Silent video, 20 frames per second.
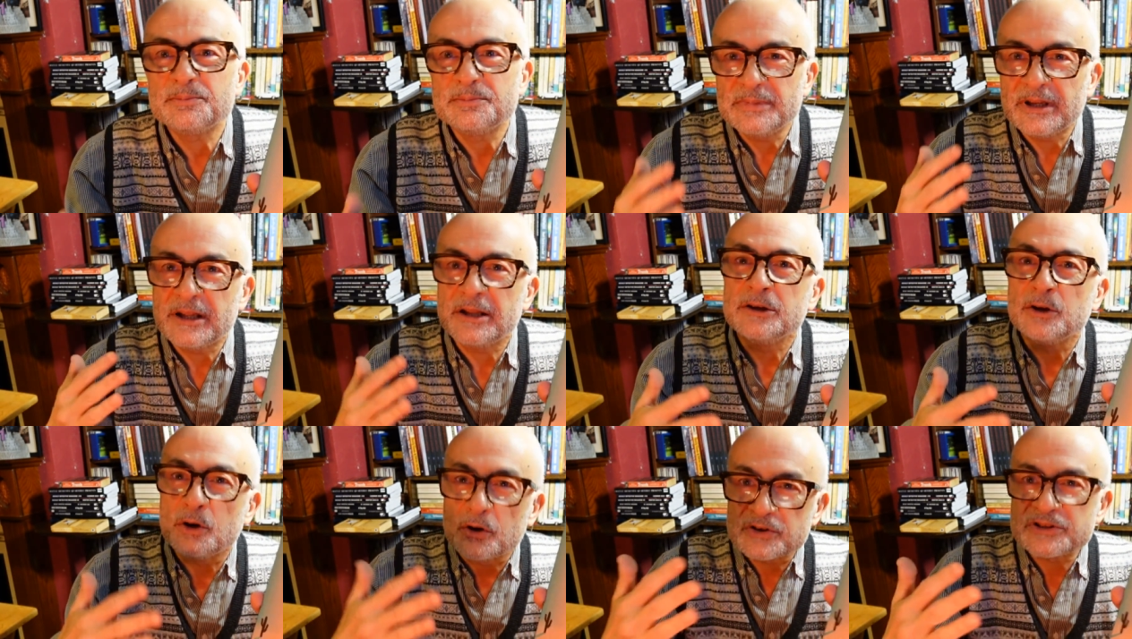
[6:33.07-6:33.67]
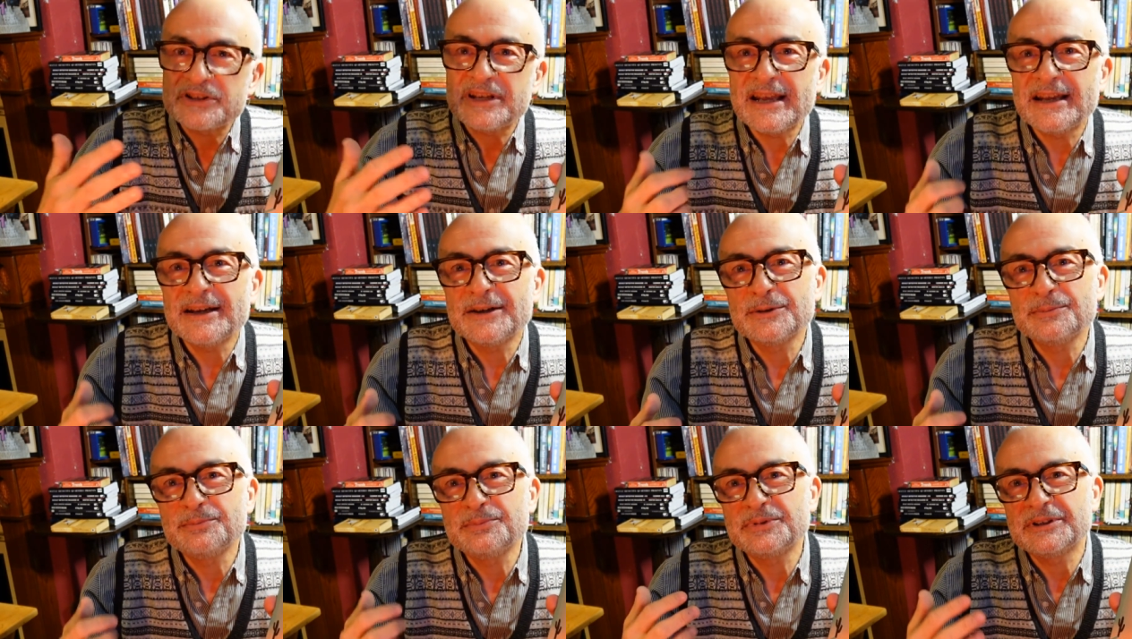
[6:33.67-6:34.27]
like
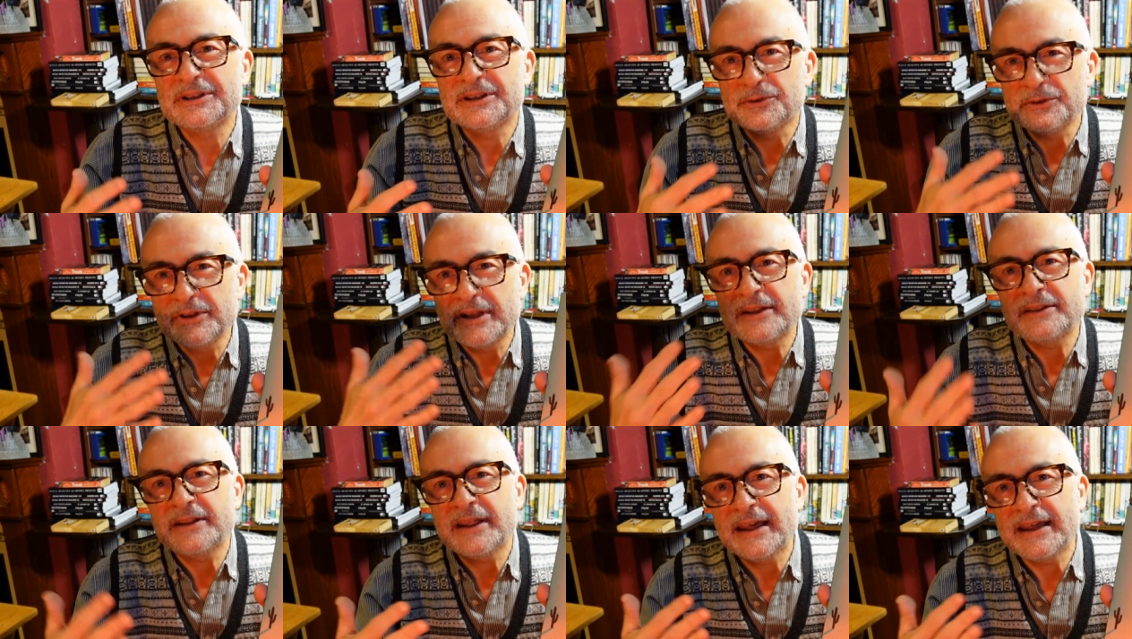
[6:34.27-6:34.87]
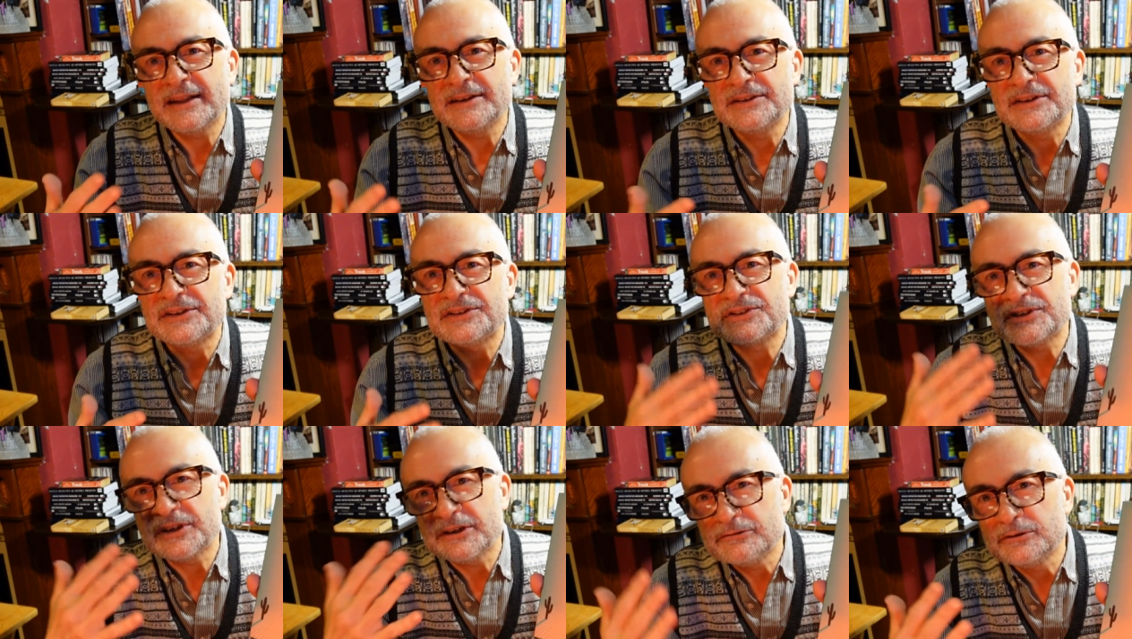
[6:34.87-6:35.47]
lockdown, but on the other hand,
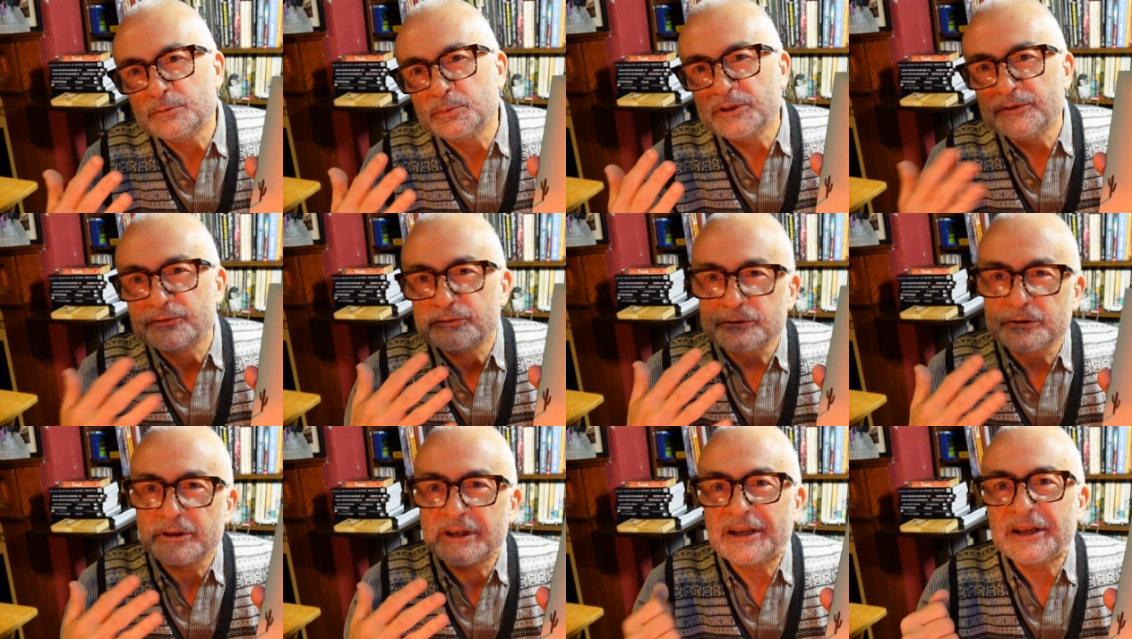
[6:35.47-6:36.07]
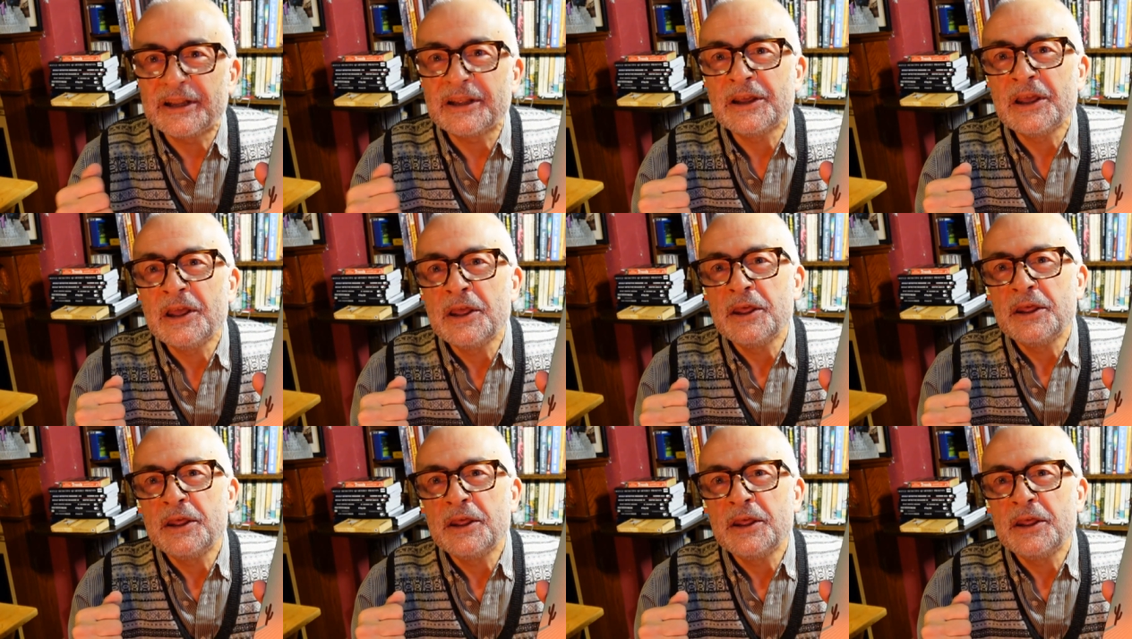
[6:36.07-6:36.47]
it's terrible and frightening.